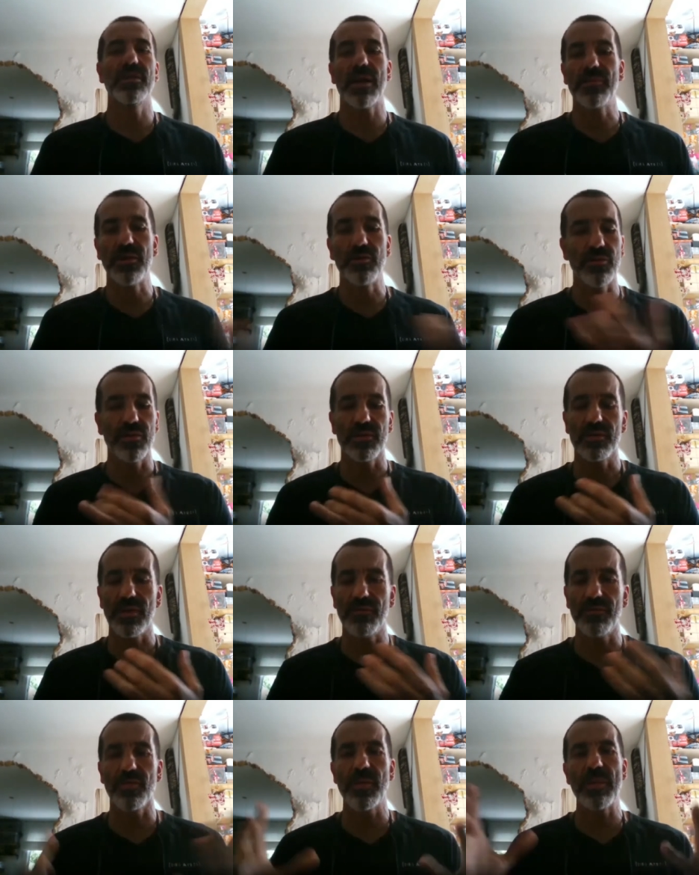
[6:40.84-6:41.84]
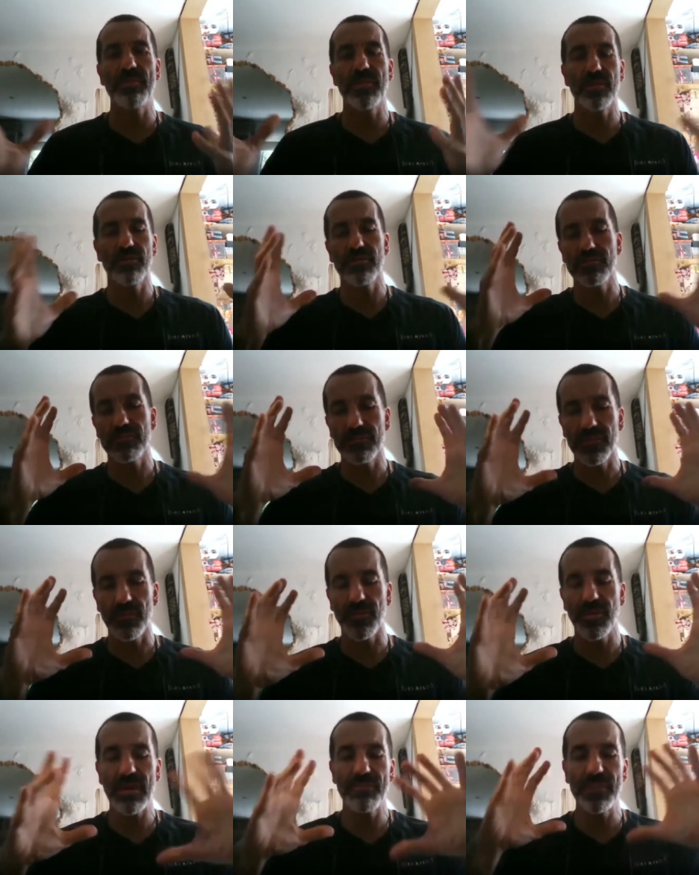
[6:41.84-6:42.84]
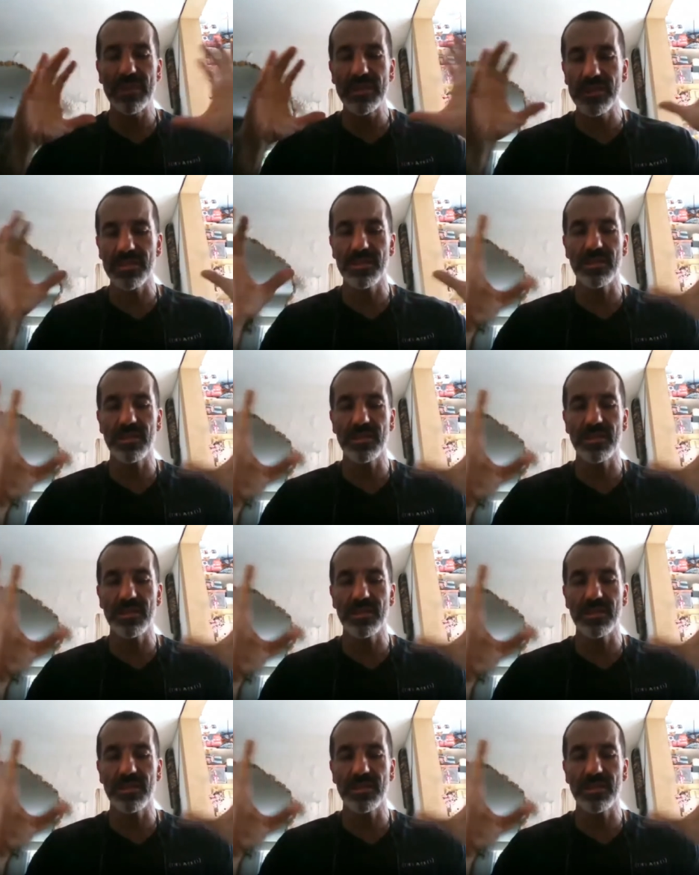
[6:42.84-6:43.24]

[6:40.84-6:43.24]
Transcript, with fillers: I mean, if you remember, if you have this,